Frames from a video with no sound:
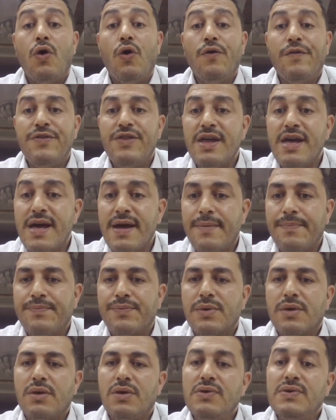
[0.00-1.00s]
Of the
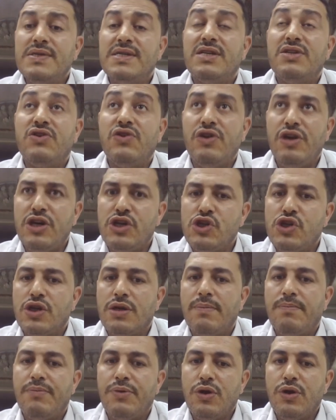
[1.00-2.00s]

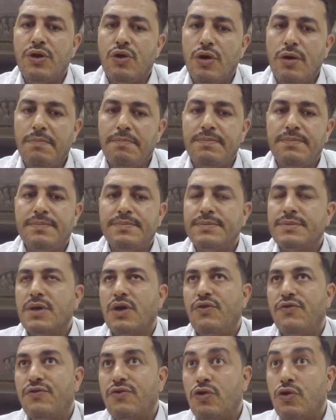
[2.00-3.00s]
consideration pre-op,
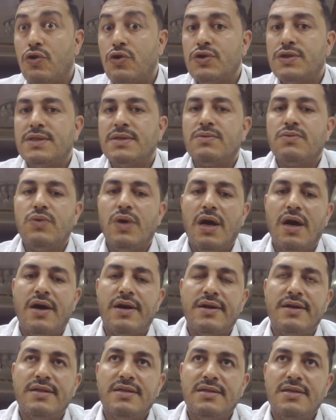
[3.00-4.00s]
of course, we
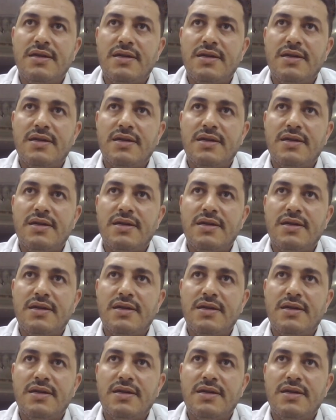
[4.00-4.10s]
are